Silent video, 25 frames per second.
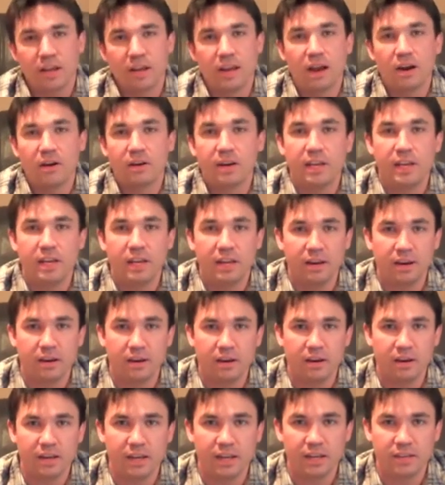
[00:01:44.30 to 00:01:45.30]
now
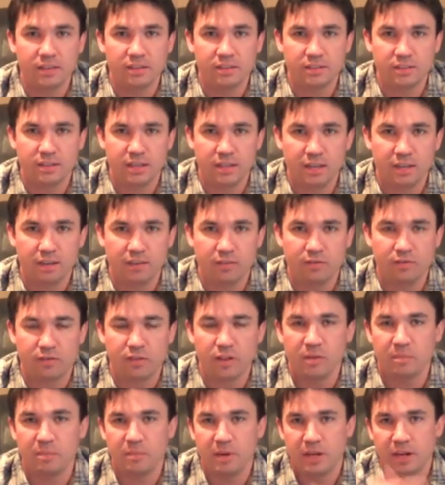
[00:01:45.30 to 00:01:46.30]
here is the
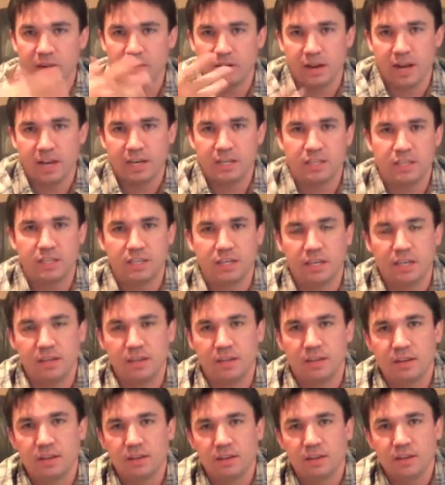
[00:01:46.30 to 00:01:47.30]
Flip Mino
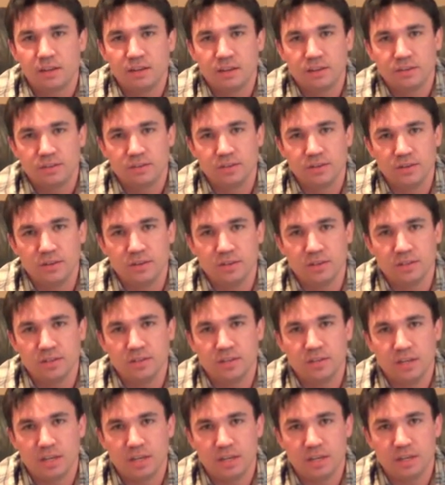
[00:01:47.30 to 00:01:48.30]
HD. So you can
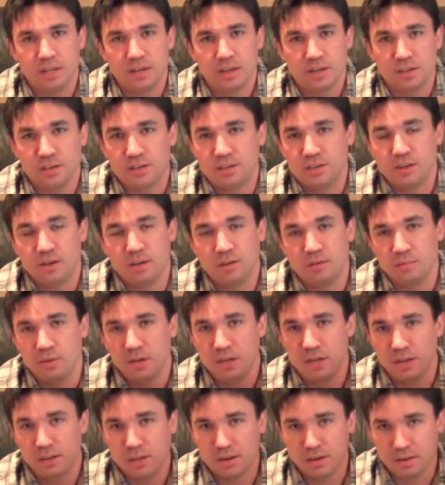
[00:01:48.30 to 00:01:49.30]
see it should
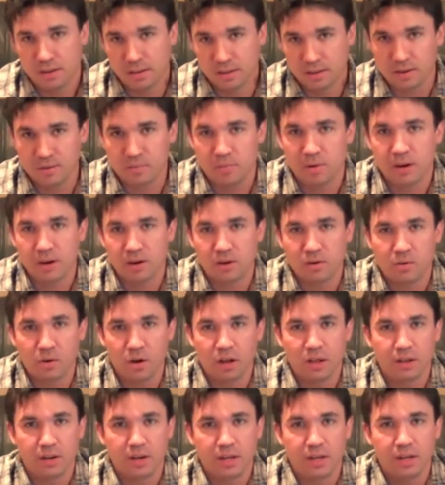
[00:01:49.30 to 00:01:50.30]
be a little better
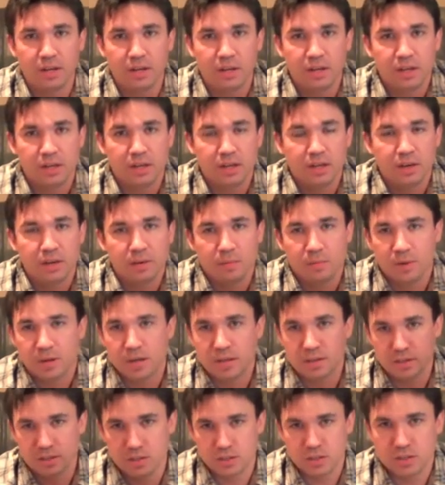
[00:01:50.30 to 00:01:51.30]
quality
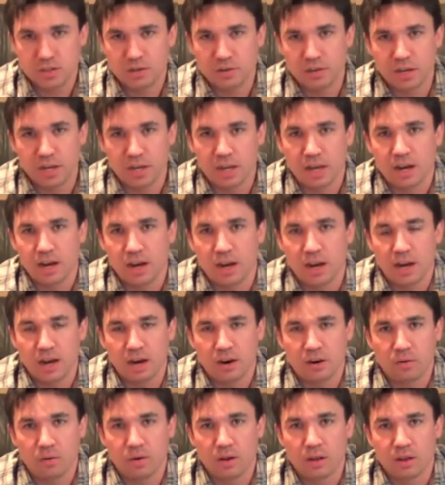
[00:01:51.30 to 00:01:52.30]
because it's shooting at a
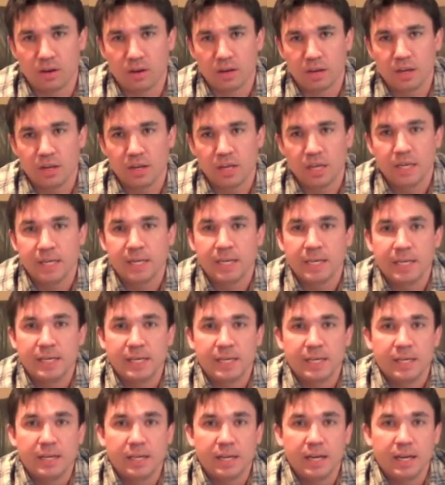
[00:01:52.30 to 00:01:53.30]
higher quality.
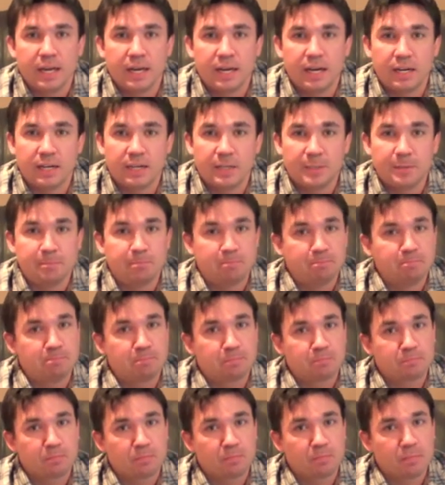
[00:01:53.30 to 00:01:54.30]
Um,
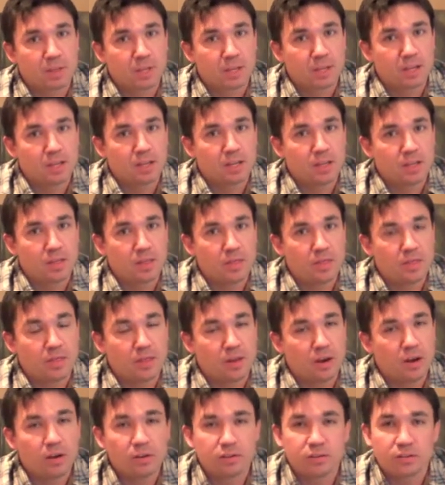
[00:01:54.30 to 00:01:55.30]

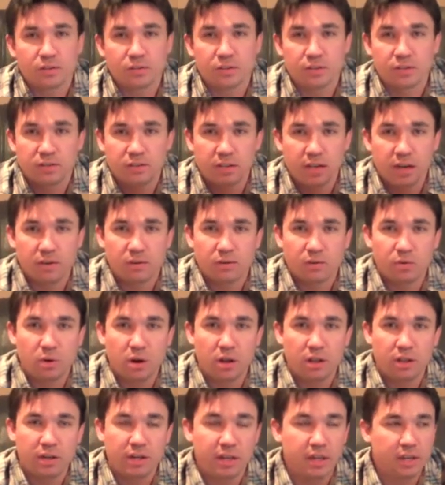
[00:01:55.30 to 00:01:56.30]
also the sound
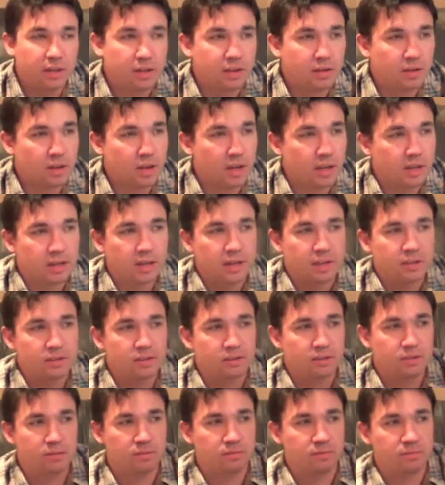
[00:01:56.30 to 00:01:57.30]
quality, I
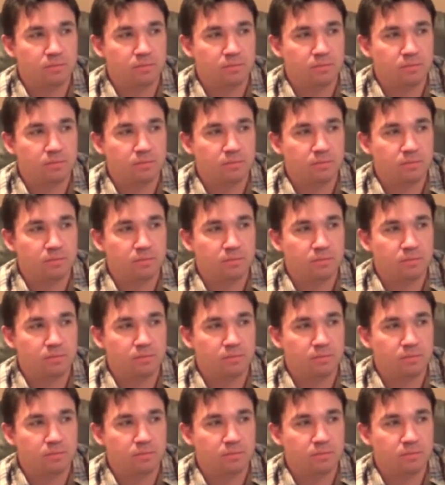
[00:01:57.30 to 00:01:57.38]
guess